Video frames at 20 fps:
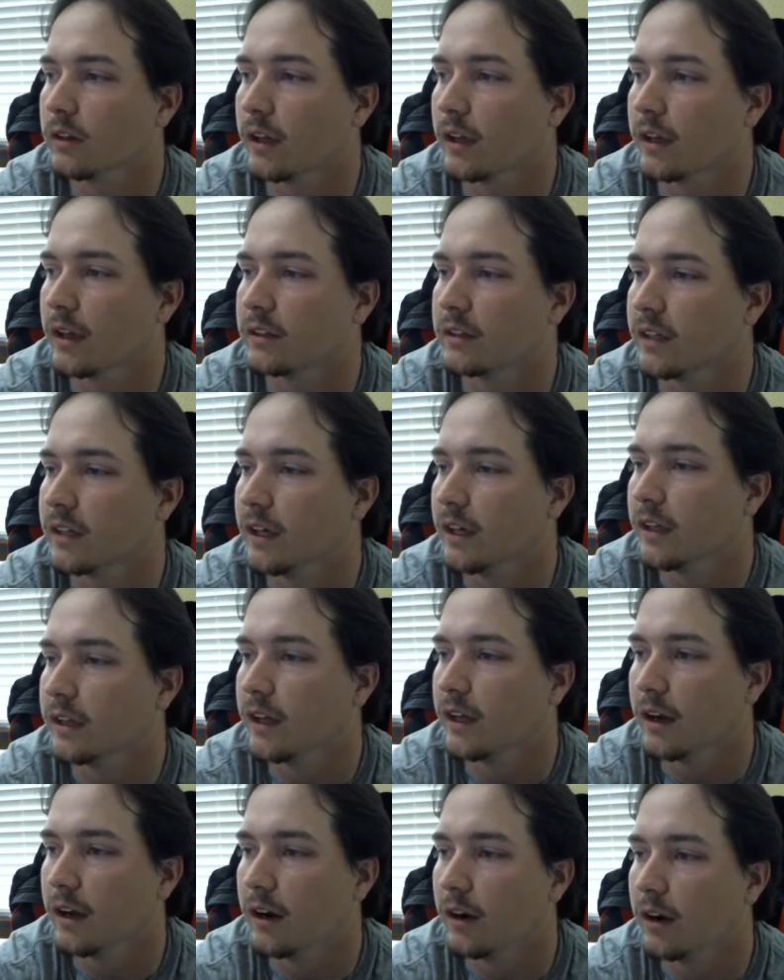Like I said,
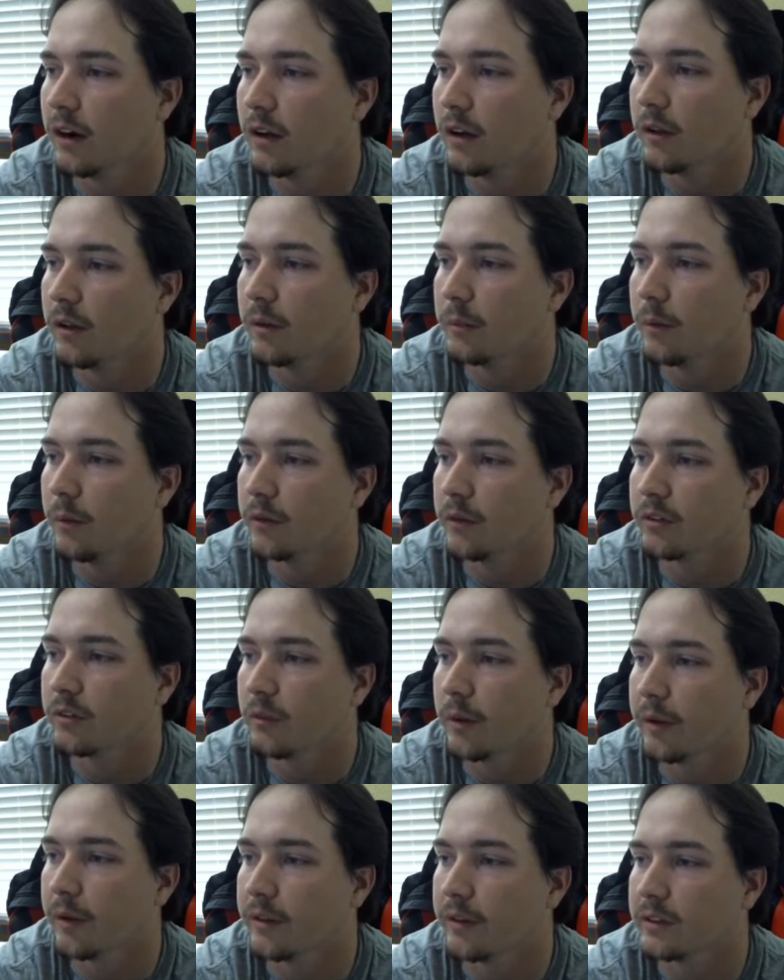most of
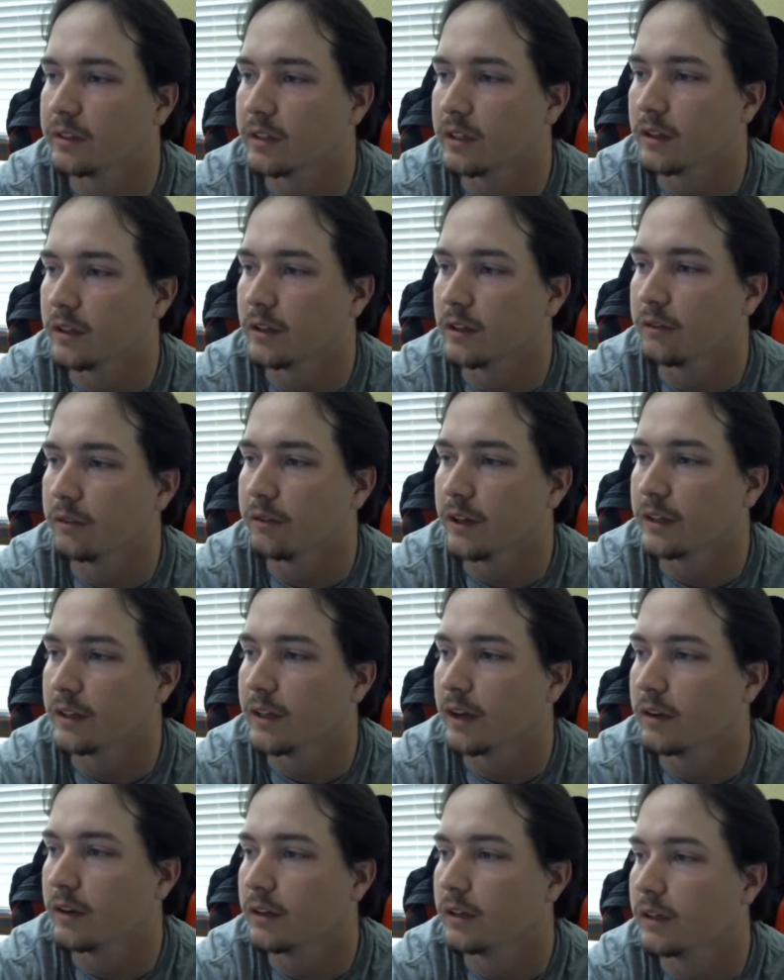them have the security effect
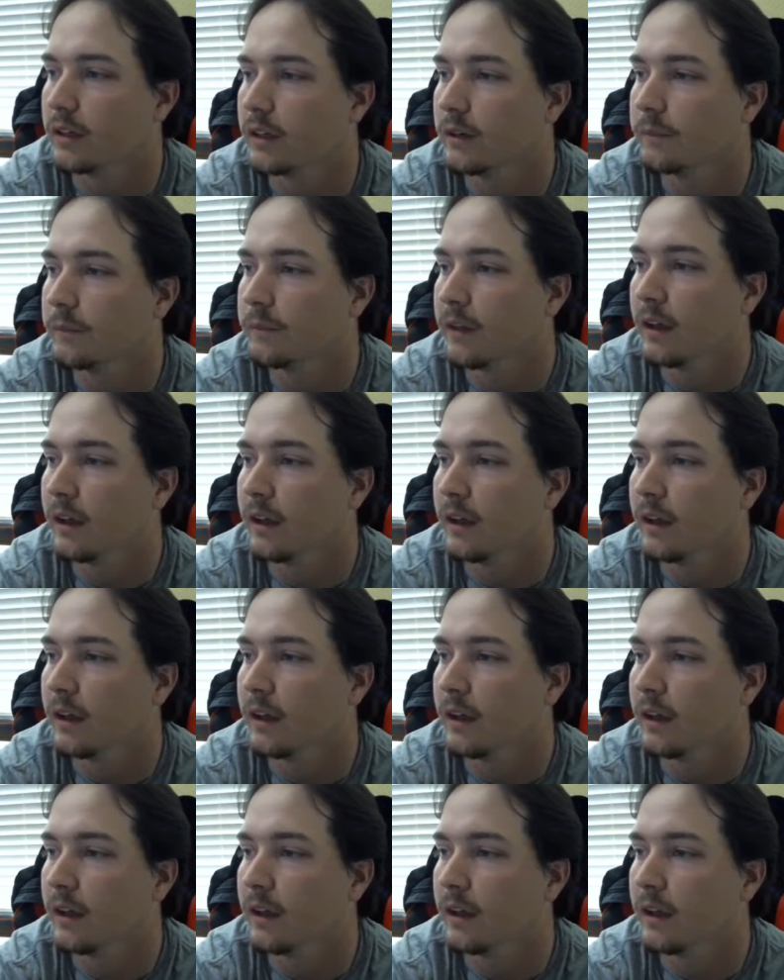down here.